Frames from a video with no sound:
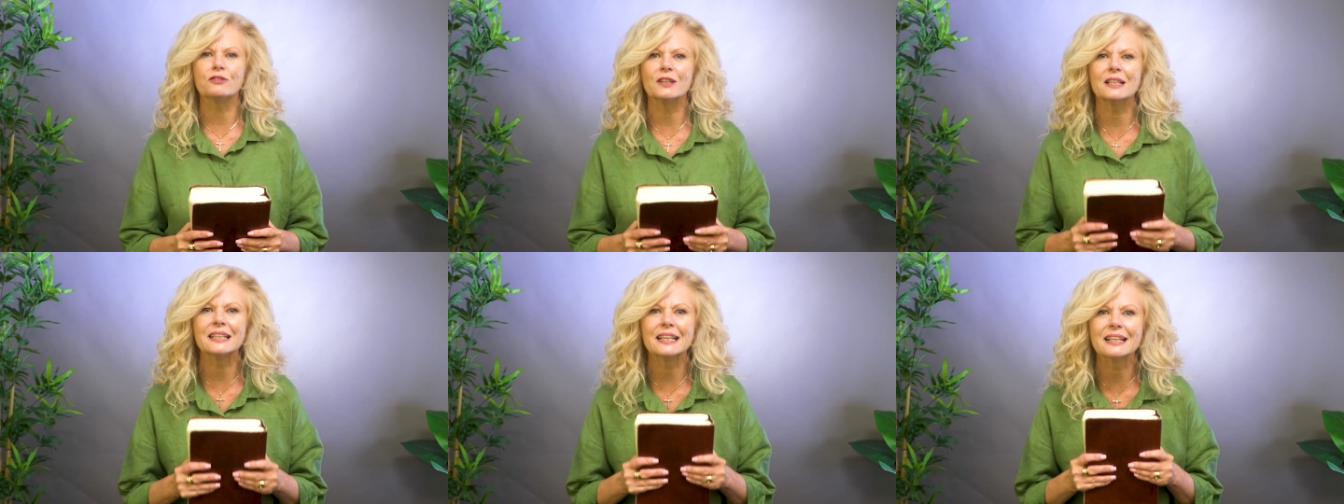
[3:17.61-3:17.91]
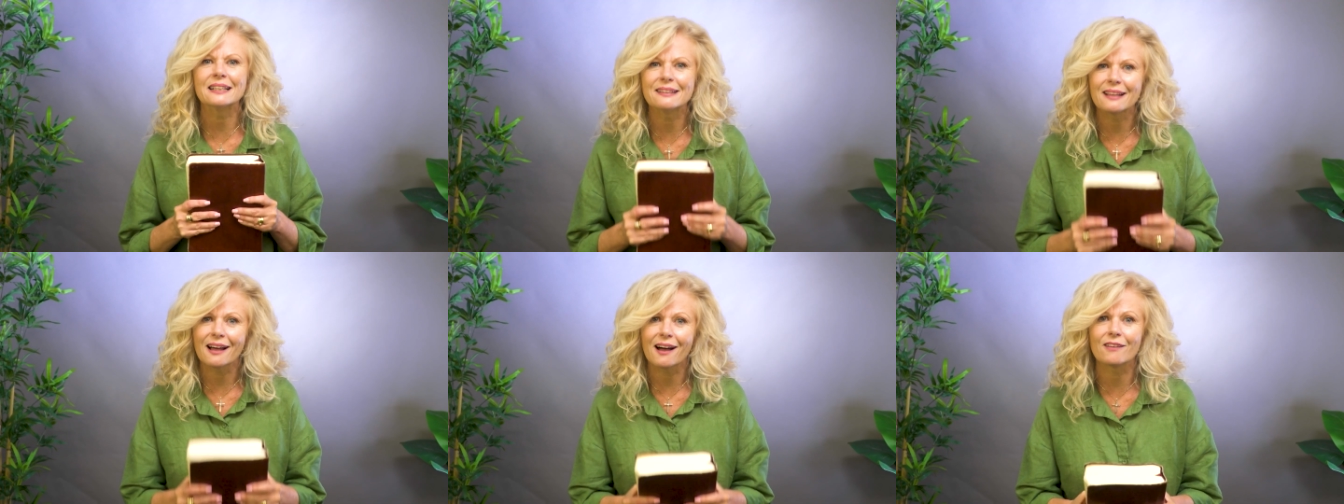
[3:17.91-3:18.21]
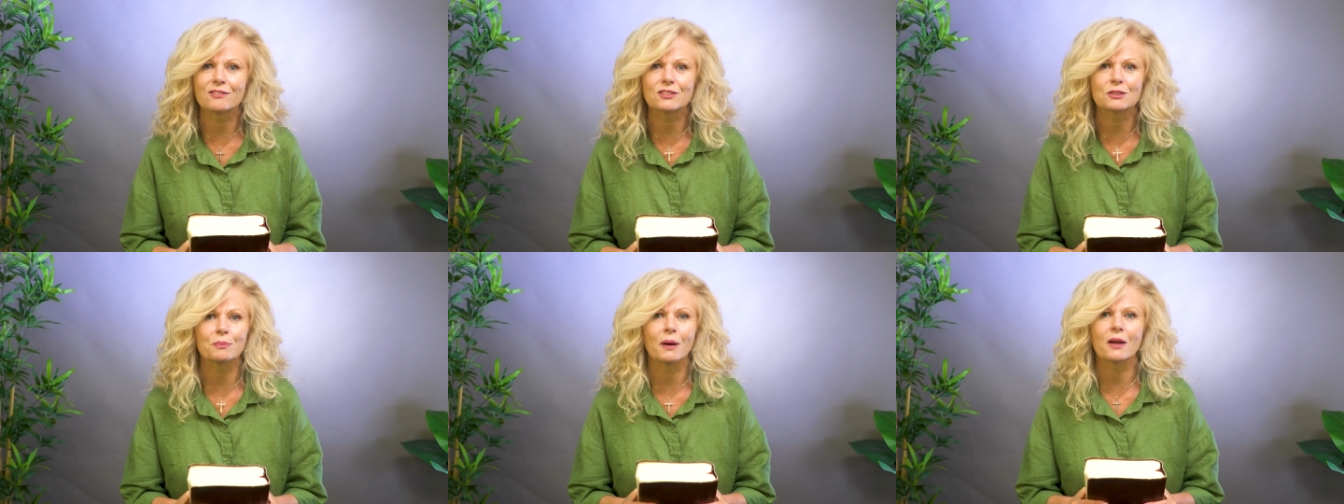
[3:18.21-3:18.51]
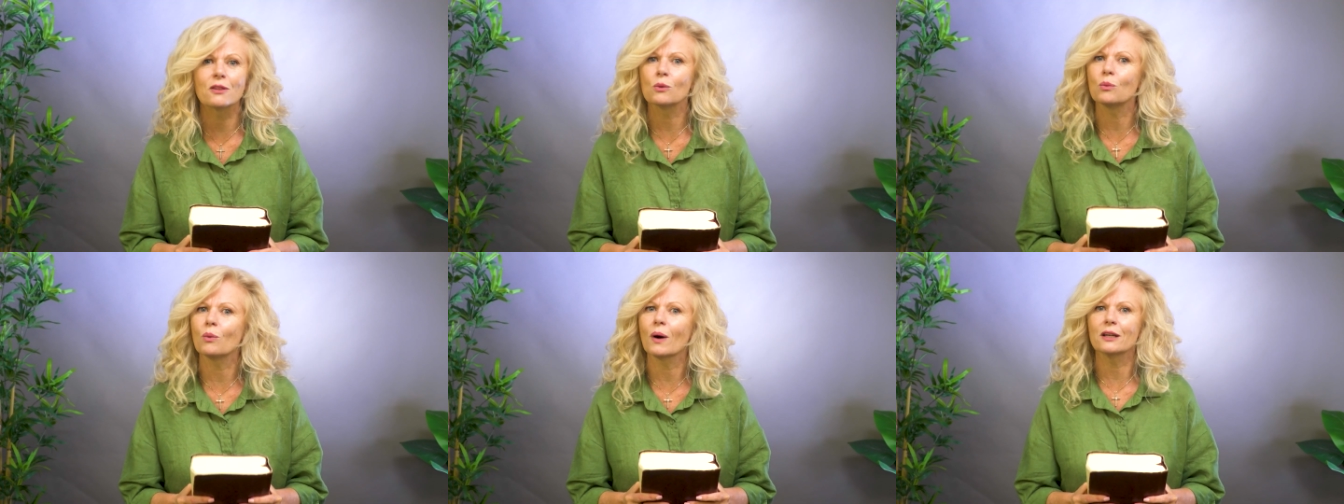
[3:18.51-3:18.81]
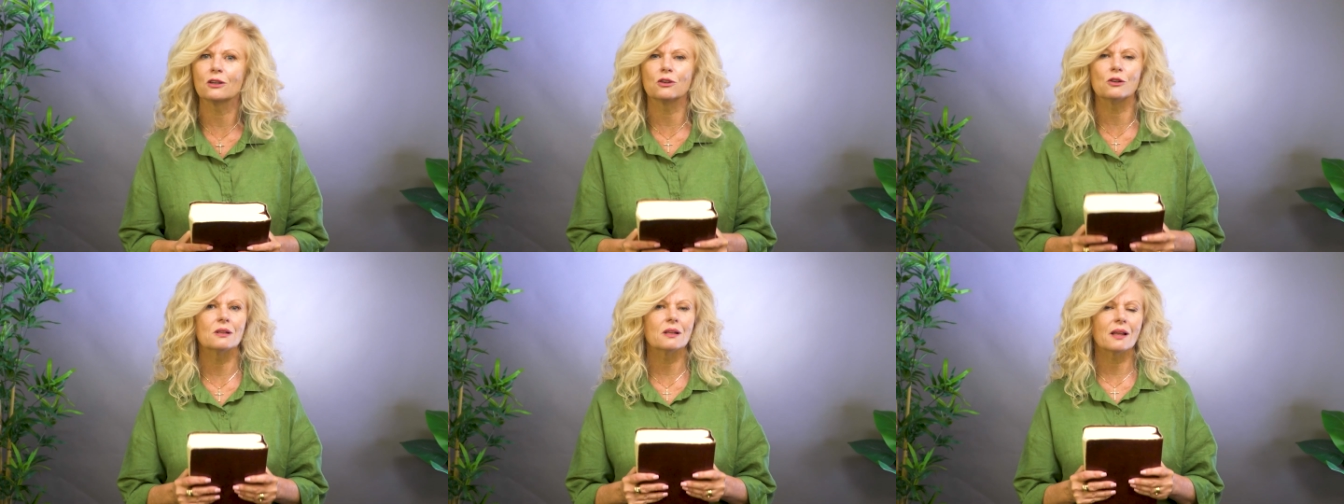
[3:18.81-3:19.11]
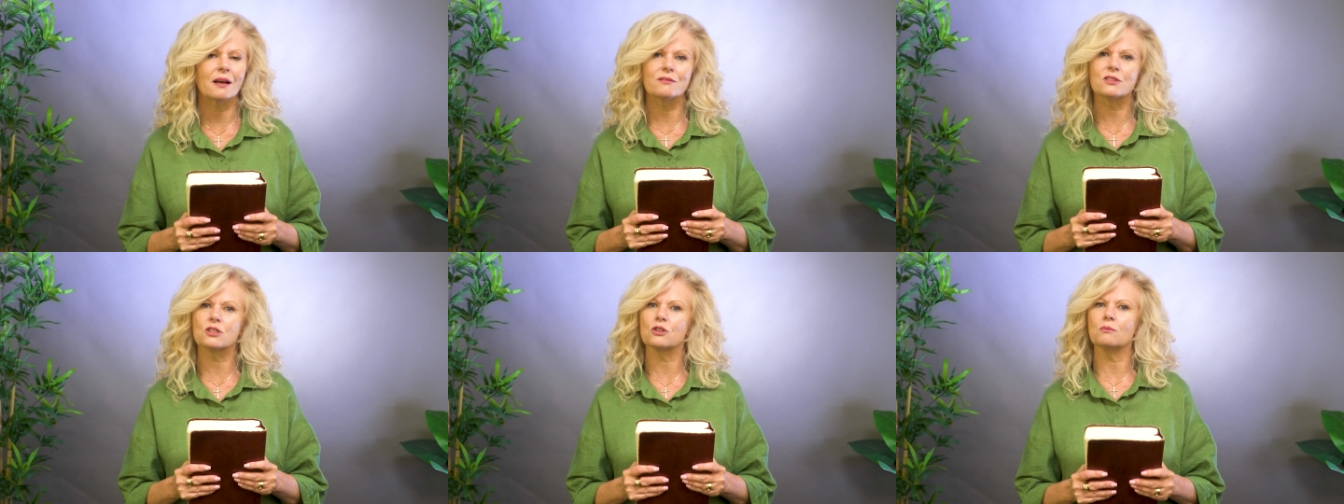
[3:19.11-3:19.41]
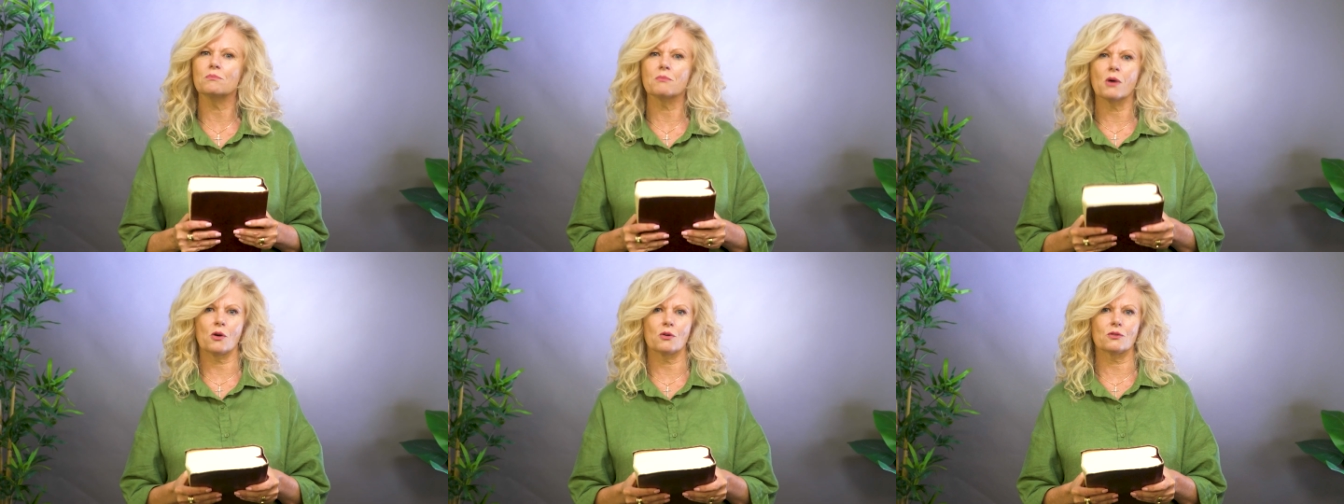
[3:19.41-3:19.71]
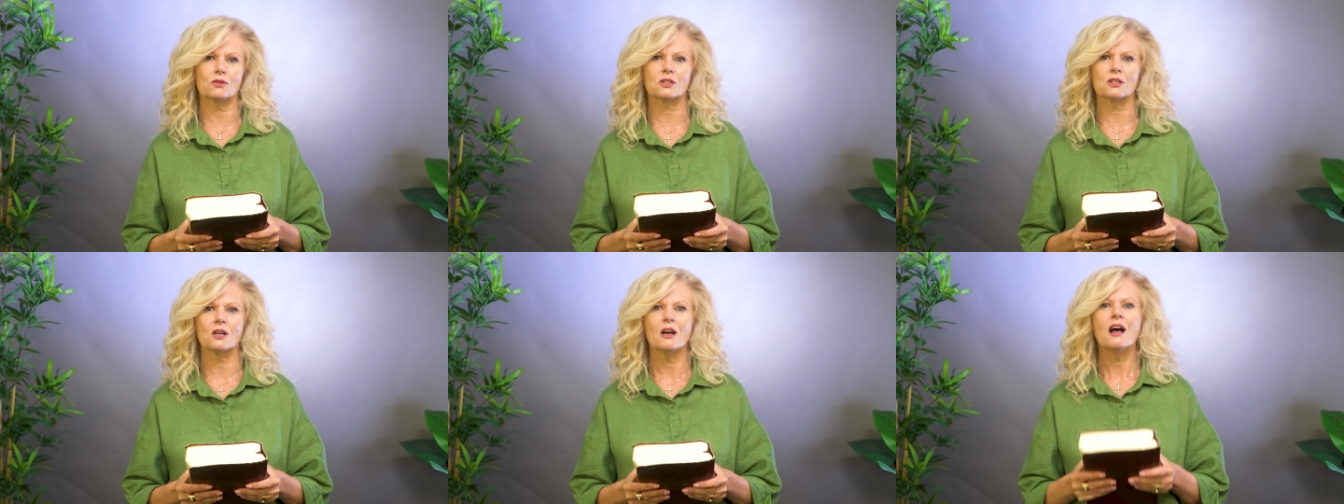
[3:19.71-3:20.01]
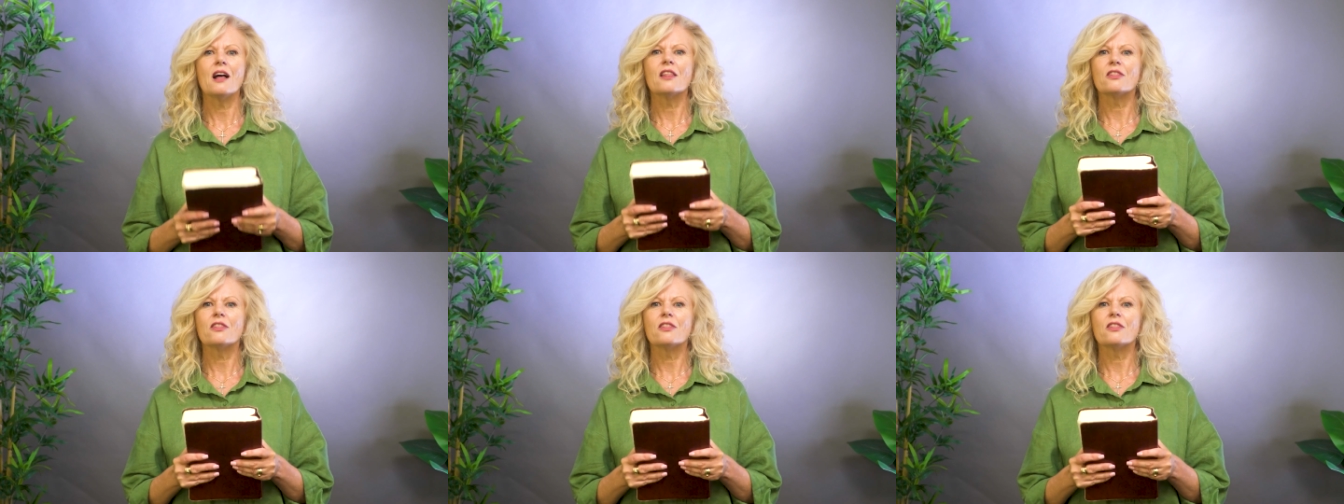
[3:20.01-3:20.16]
feeling loved by the one who loves you most,